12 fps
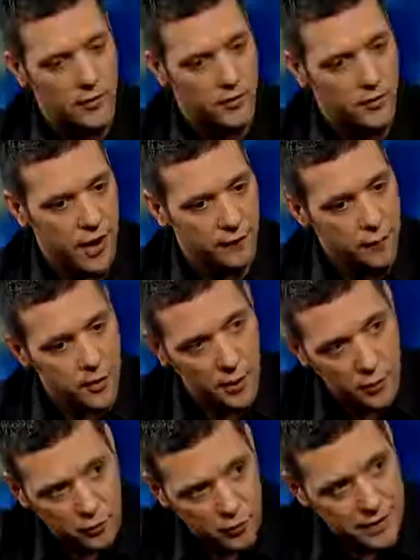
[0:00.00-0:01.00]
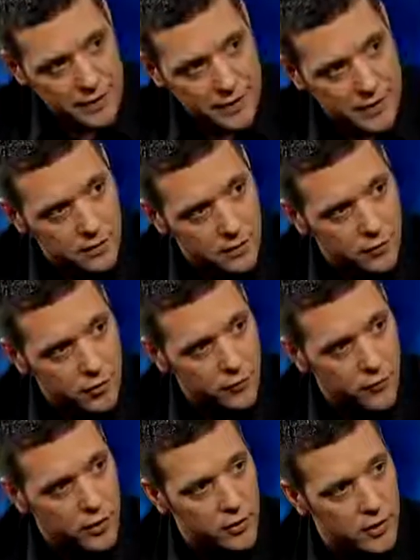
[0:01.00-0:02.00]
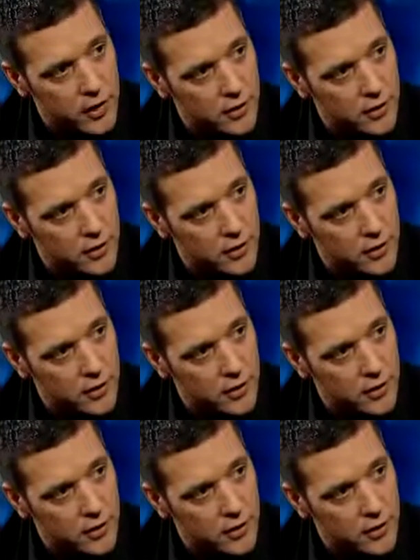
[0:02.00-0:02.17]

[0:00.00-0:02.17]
Does it have to become a strictly legal issue for you to